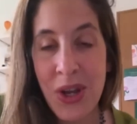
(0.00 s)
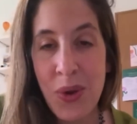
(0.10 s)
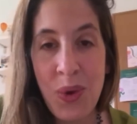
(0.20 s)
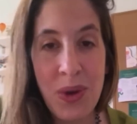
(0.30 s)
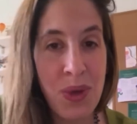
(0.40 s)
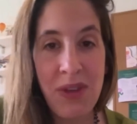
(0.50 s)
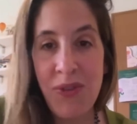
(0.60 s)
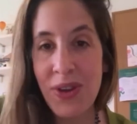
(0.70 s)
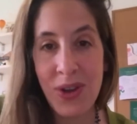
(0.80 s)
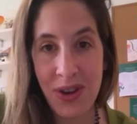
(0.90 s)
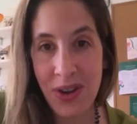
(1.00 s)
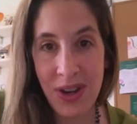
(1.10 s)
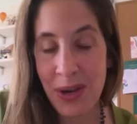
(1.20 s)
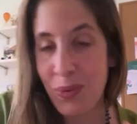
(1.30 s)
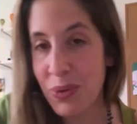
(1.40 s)
when we feel
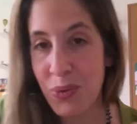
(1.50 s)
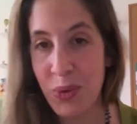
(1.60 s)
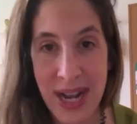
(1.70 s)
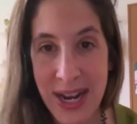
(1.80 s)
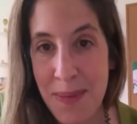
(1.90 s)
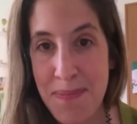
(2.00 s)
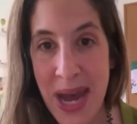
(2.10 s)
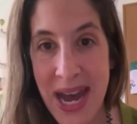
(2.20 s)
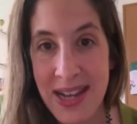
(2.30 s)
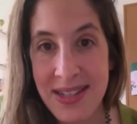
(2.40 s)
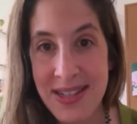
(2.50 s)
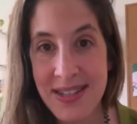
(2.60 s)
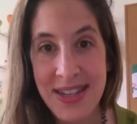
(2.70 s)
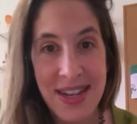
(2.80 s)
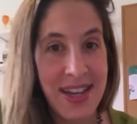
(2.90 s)
good and when we're at our
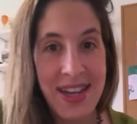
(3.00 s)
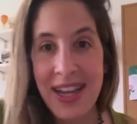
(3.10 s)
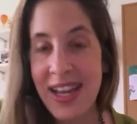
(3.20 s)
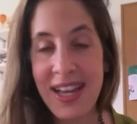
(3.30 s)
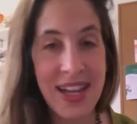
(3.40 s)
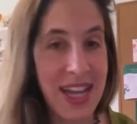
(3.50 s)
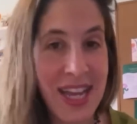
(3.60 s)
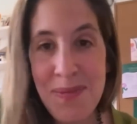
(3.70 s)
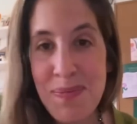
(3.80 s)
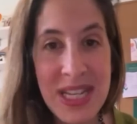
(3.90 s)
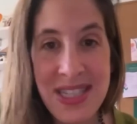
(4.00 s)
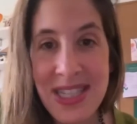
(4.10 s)
best, it means